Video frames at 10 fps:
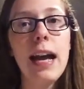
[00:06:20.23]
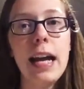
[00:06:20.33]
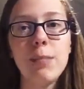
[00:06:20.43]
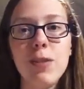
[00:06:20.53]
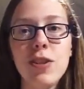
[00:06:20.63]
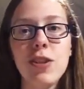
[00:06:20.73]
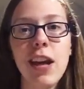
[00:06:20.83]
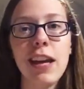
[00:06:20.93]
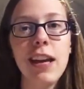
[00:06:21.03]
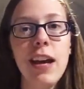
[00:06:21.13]
As much as
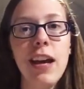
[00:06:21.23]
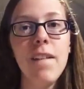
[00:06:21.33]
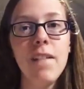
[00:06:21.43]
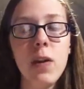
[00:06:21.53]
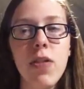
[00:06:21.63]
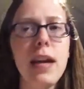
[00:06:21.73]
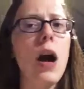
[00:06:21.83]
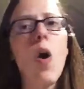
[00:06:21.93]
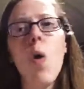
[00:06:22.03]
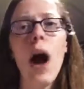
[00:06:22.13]
like you think,
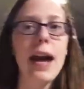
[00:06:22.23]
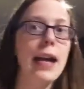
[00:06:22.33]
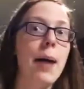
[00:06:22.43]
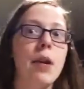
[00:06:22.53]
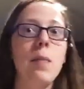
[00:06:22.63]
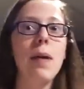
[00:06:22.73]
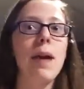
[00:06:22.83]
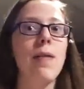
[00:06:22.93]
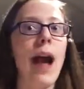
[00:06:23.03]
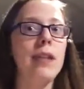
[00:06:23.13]
oh, I'm gonna make
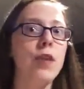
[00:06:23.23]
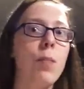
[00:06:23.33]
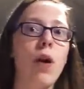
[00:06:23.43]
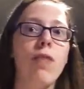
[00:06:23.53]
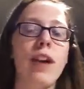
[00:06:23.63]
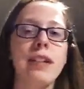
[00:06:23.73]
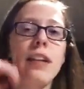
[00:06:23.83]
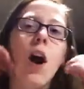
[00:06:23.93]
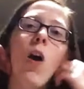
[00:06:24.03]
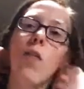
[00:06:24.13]
my rack so perfect
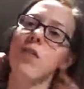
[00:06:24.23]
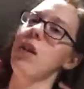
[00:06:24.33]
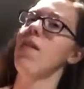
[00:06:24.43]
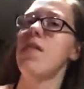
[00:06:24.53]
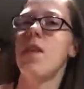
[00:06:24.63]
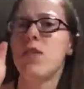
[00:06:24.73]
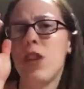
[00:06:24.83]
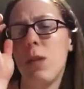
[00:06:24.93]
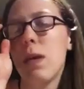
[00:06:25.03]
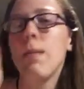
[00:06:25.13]
and all the stuff in there is
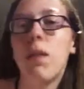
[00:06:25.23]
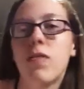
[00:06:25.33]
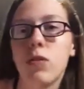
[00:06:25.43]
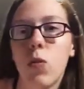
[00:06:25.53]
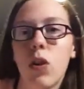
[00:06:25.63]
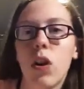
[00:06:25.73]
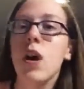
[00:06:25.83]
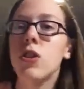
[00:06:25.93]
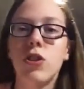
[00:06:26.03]
gonna be in perfect order.